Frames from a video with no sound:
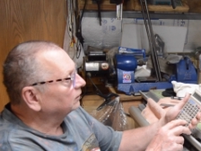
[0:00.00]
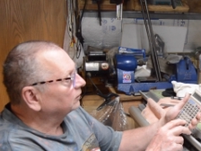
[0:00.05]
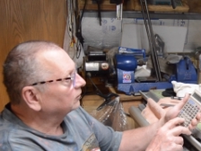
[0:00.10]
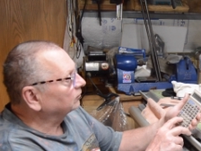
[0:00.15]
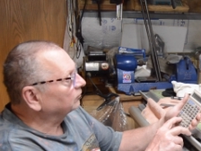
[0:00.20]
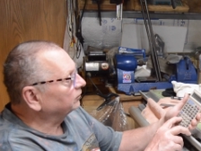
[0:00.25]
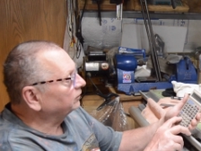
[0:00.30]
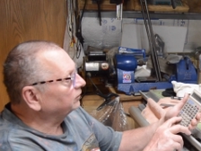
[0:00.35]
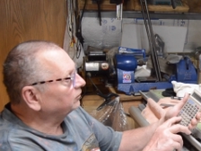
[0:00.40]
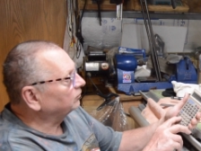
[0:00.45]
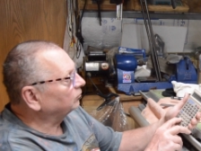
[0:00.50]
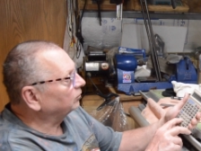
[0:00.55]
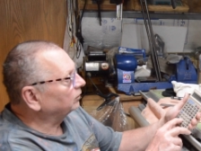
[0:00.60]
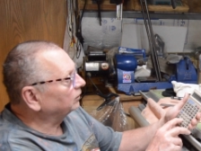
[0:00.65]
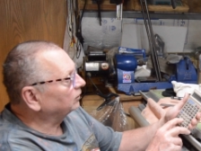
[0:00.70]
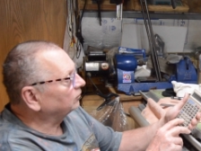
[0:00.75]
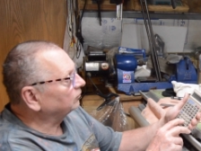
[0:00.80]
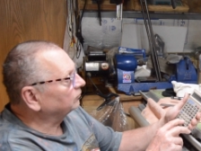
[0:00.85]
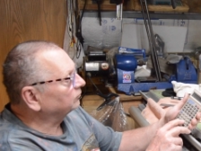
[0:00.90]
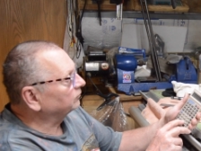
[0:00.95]

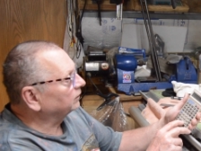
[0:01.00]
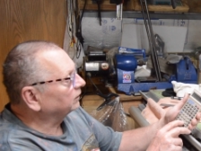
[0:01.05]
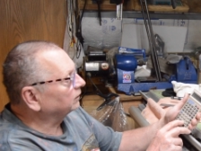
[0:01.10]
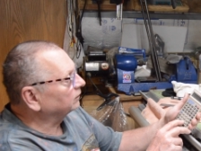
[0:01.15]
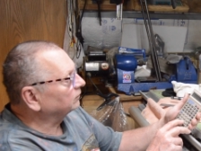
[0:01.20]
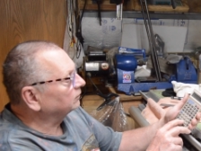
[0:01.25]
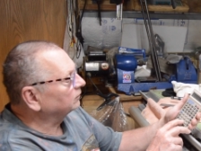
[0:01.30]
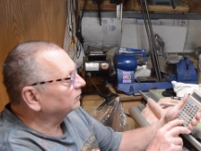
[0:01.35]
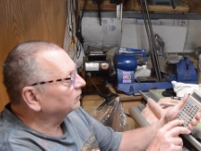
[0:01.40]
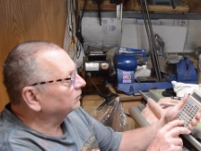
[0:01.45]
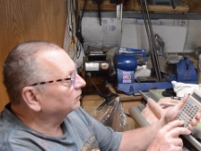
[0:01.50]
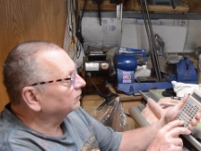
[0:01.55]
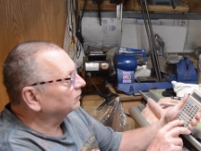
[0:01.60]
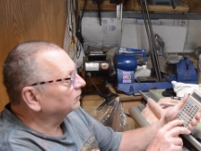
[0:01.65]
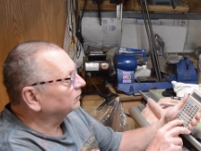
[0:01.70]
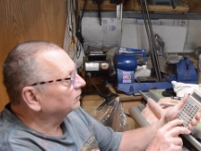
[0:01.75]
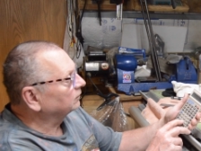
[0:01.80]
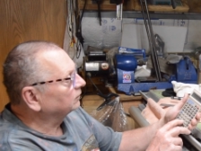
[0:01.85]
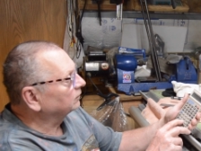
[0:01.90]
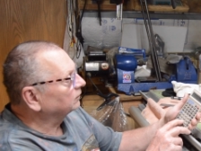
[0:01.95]
312 now
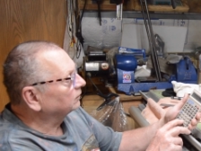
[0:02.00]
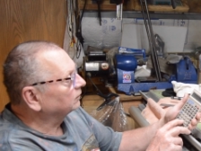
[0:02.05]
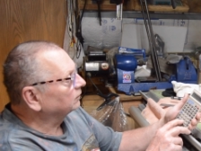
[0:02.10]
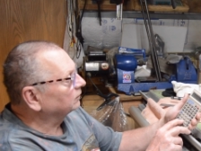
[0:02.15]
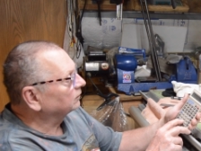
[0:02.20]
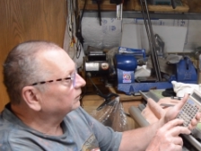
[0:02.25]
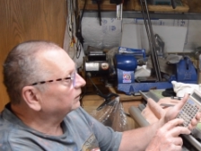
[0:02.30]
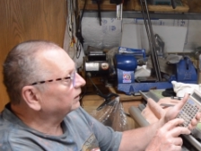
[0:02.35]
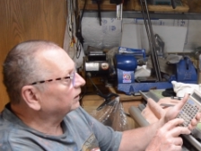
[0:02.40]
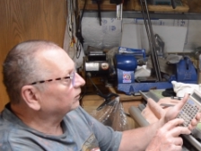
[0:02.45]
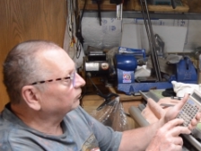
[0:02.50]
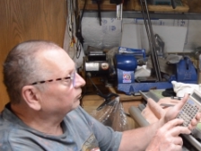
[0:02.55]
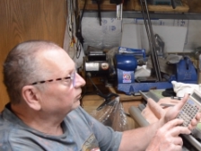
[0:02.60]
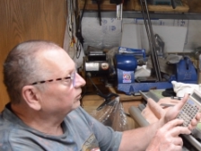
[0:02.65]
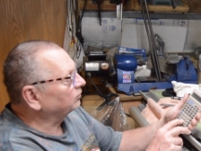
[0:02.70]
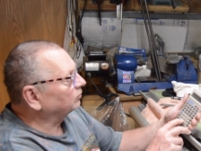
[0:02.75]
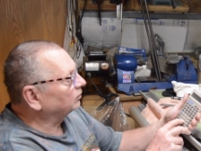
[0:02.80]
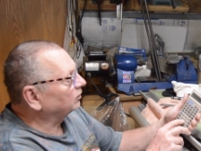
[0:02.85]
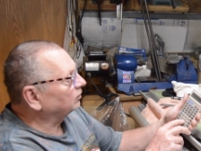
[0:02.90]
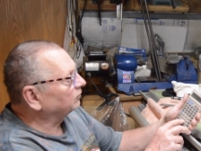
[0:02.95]
yeah
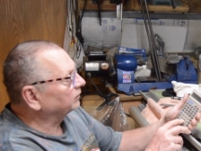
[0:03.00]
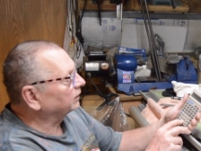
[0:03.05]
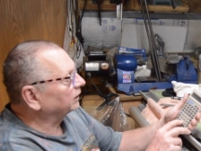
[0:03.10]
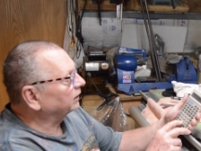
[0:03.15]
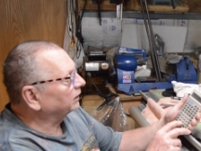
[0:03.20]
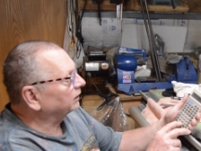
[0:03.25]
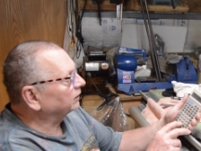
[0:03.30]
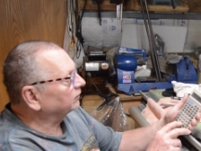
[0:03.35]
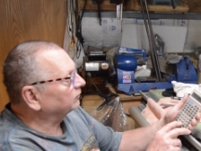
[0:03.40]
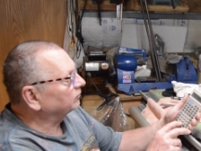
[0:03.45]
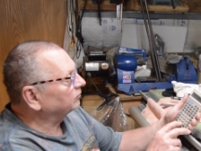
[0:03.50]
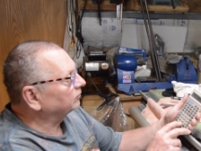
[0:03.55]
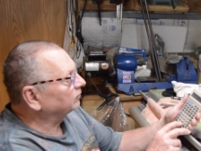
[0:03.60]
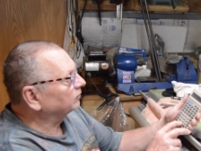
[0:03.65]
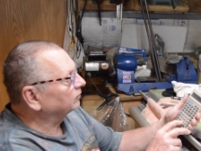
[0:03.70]
312 and a half